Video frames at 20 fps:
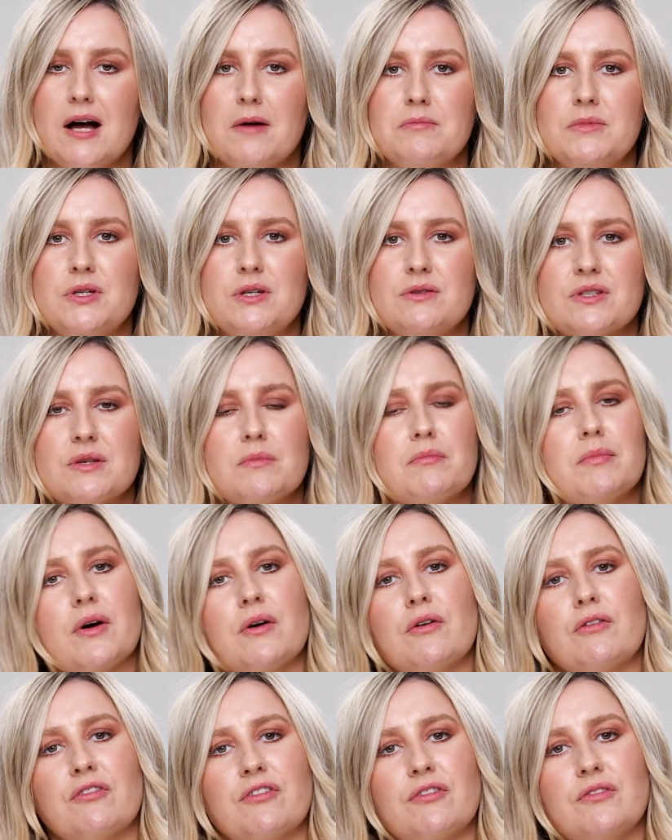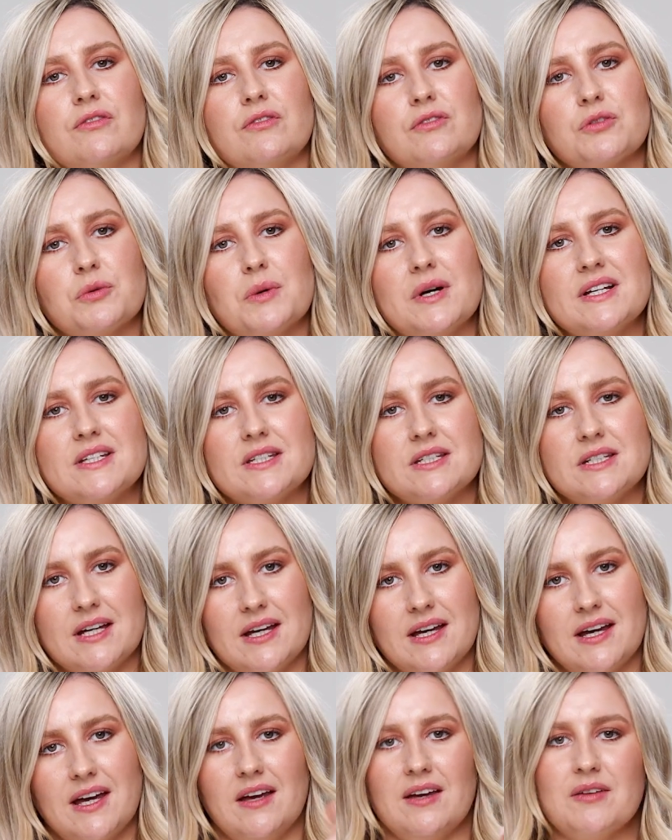Use them both twice a
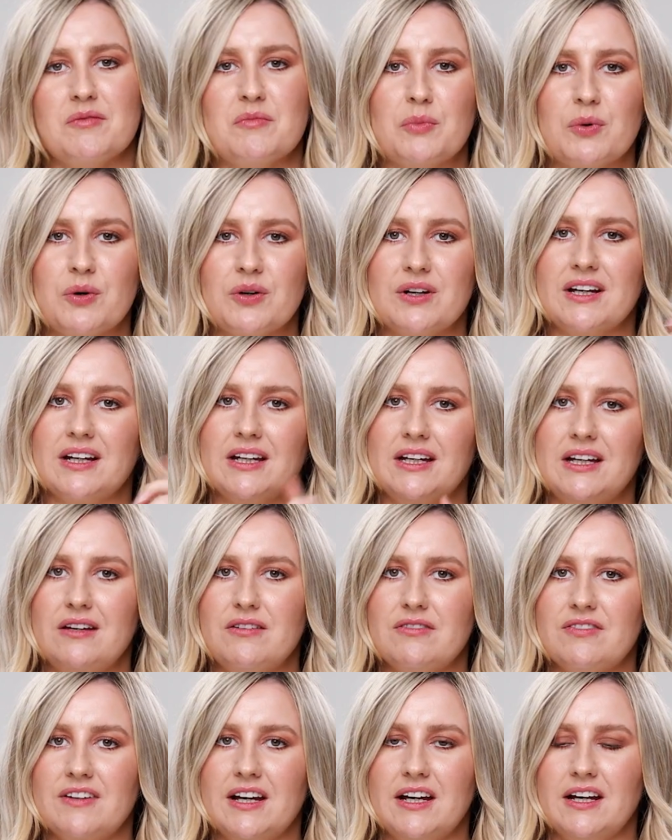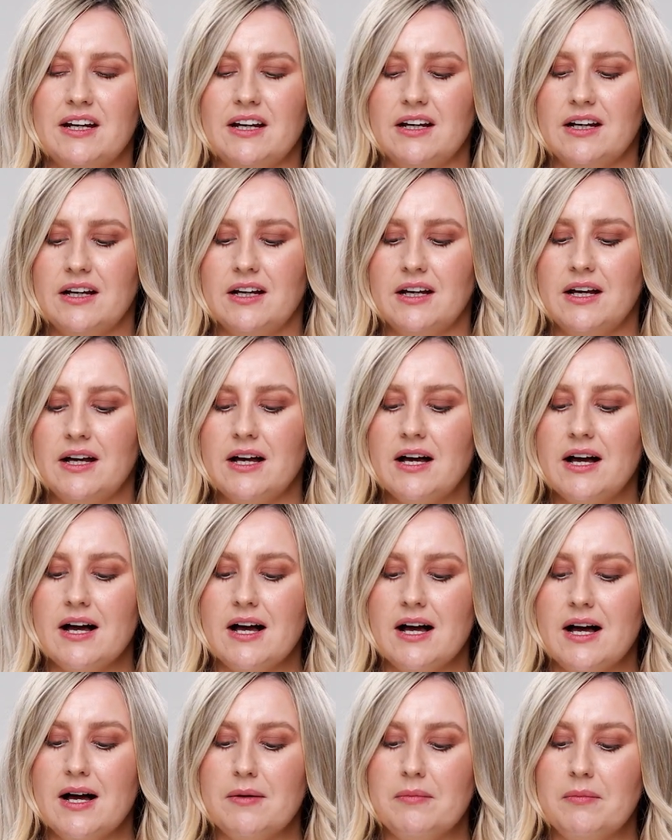day, morning and evening.
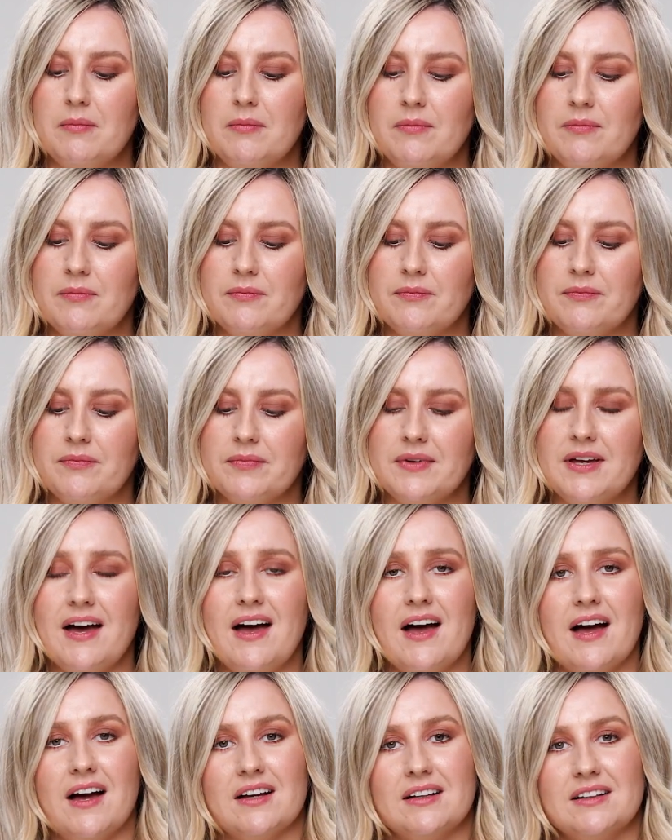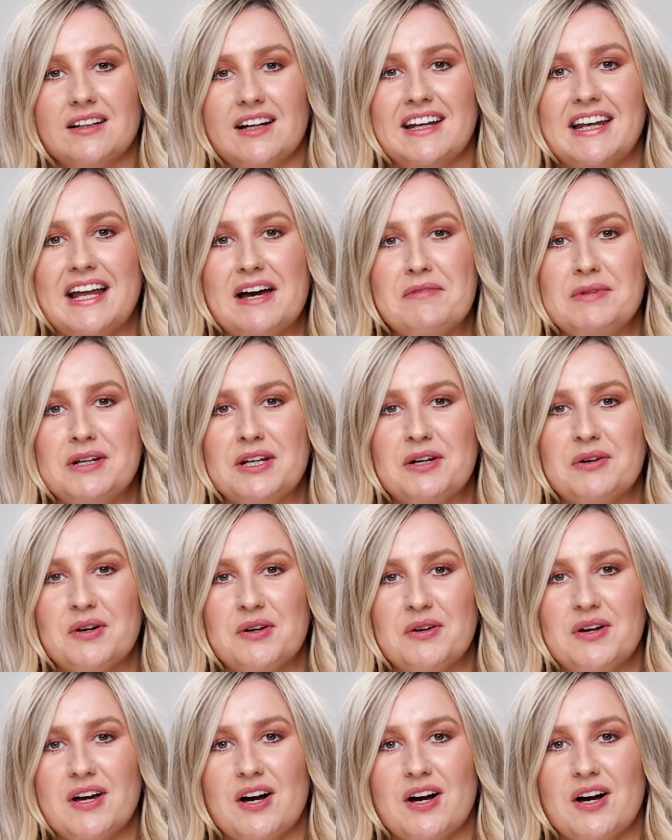Yeah, and let me know how you